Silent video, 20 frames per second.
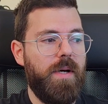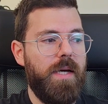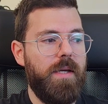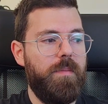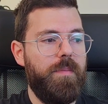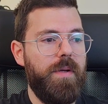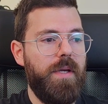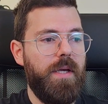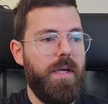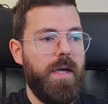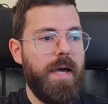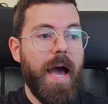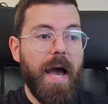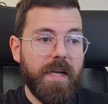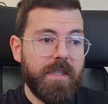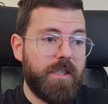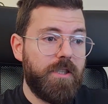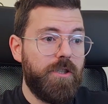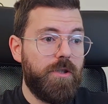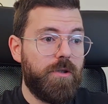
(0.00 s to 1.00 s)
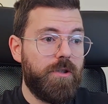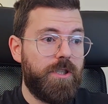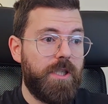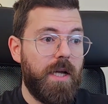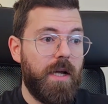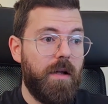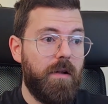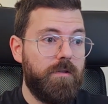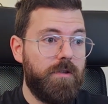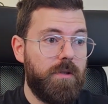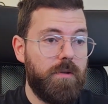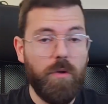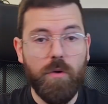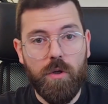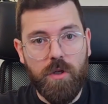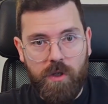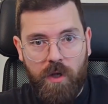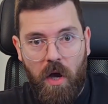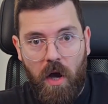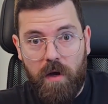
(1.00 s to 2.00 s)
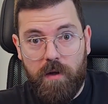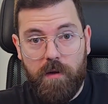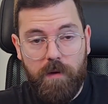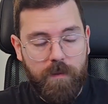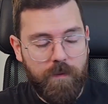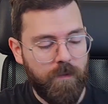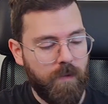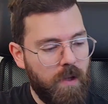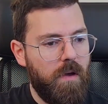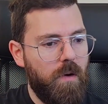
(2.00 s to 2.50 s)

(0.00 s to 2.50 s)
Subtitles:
might be asking yourselves, or not,